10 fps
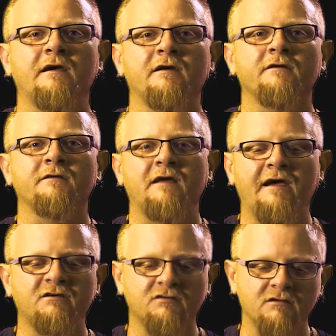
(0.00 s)
and
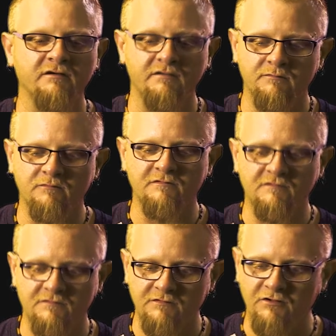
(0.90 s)
actually,
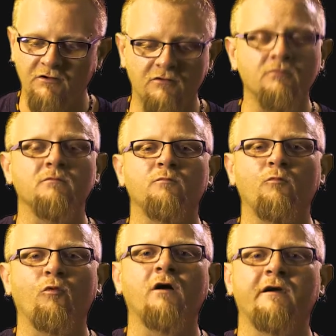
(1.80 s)
you know,
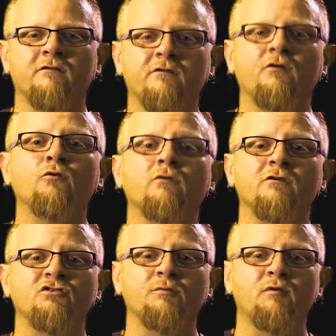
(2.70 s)
walk out the door
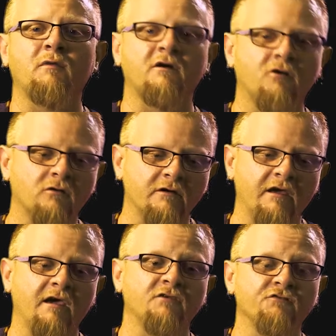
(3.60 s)
and jump in my car
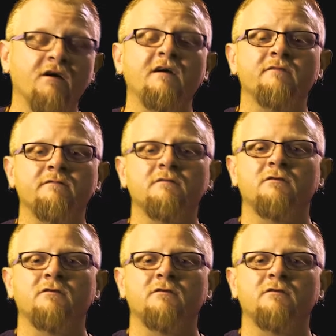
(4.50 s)
and drive.